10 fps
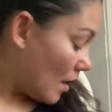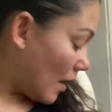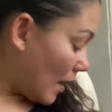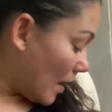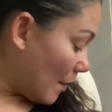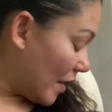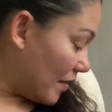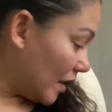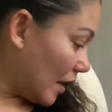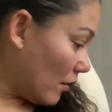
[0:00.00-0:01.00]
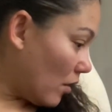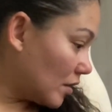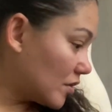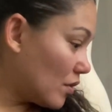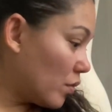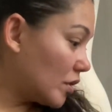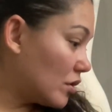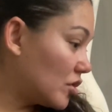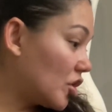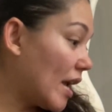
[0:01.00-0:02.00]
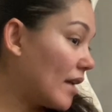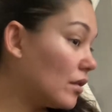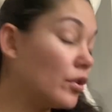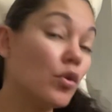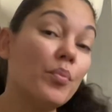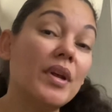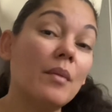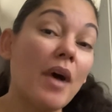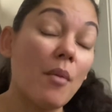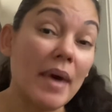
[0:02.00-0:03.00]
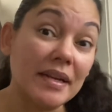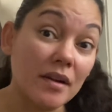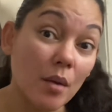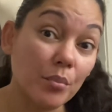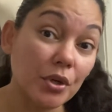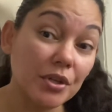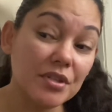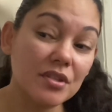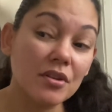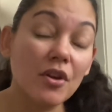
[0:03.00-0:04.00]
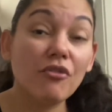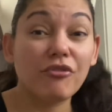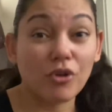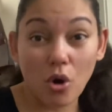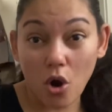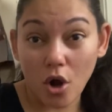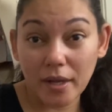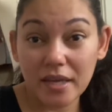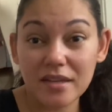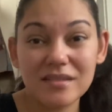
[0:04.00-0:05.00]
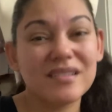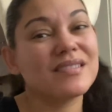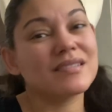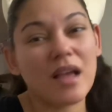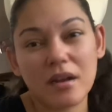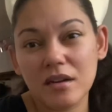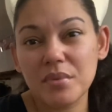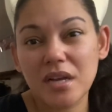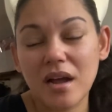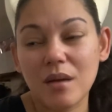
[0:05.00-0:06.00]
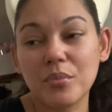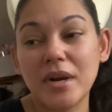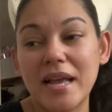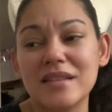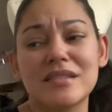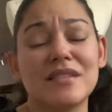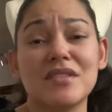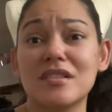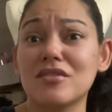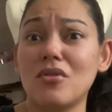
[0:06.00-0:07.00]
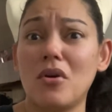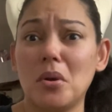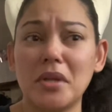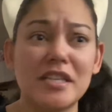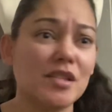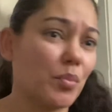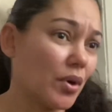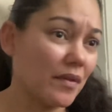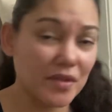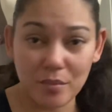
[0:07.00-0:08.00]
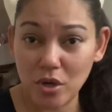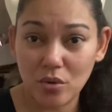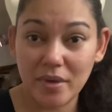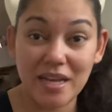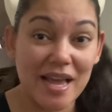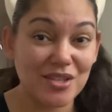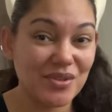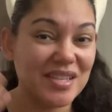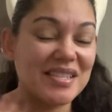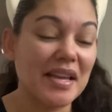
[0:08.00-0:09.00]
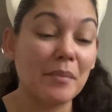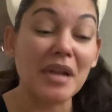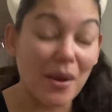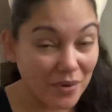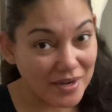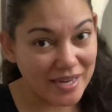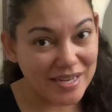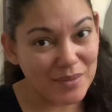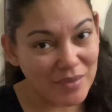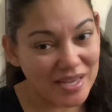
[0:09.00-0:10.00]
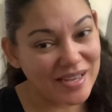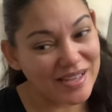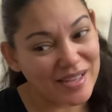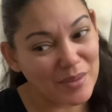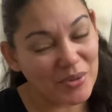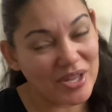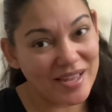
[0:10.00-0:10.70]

Um, and then I also want to chat a little bit about my numbers for August. It's not going to be comprehensive. This is all like spur of the moment. As you can see, I'm not wearing any makeup.